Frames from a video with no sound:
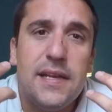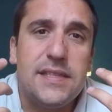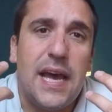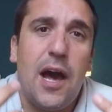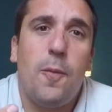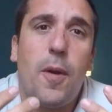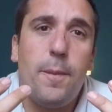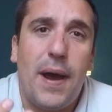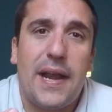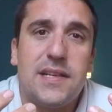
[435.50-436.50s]
to help our
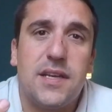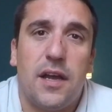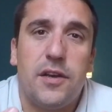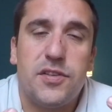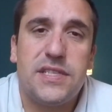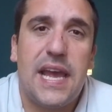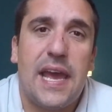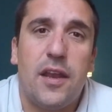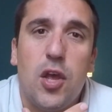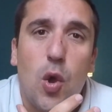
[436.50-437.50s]
bodies
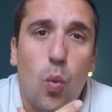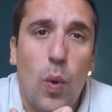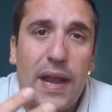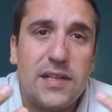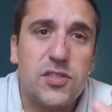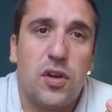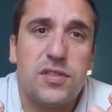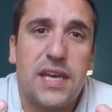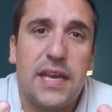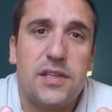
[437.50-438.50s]
understand when it
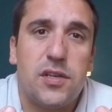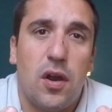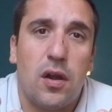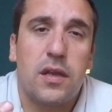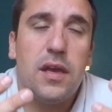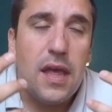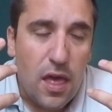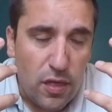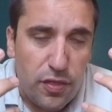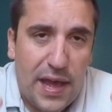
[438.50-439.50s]
starts getting dark,
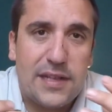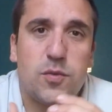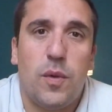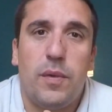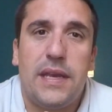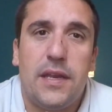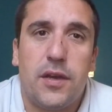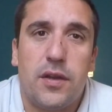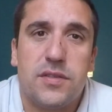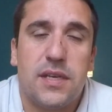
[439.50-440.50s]
that's when we need to
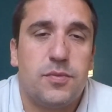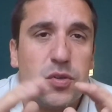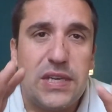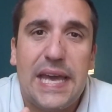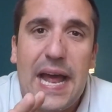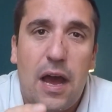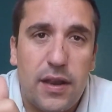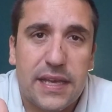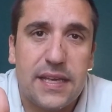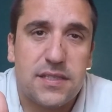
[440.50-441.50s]
go to sleep. So get
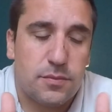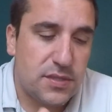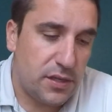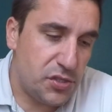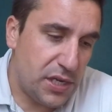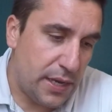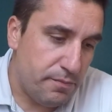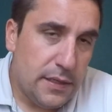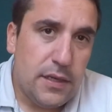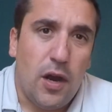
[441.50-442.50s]
out and get some sunshine.
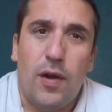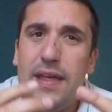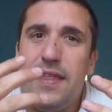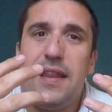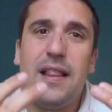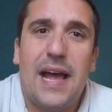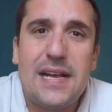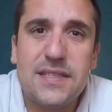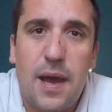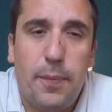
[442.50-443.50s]
All right, and then the
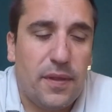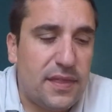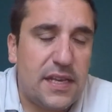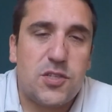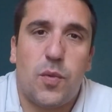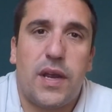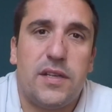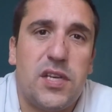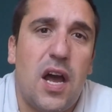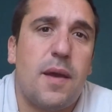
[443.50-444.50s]
last couple of things that we're gonna
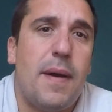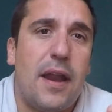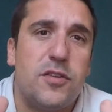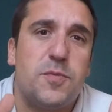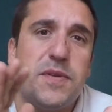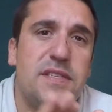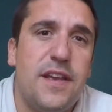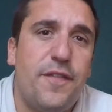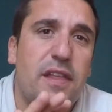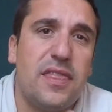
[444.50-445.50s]
talk about are
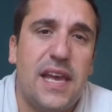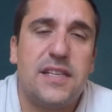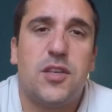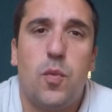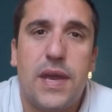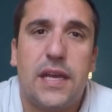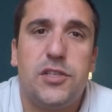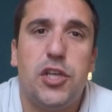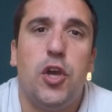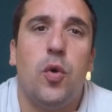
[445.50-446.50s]
specific things that we
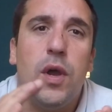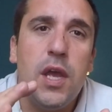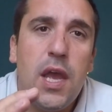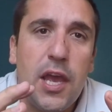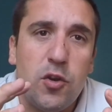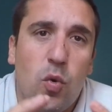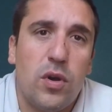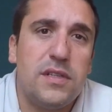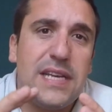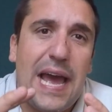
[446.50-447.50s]
can do in
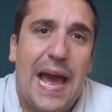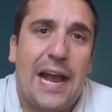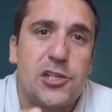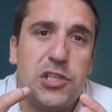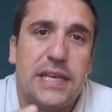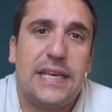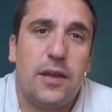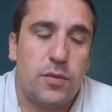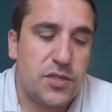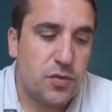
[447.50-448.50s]
order to actually
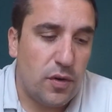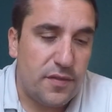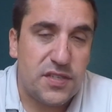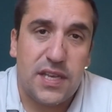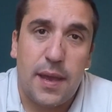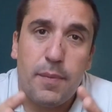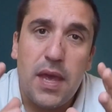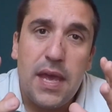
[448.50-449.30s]
get restorative sleep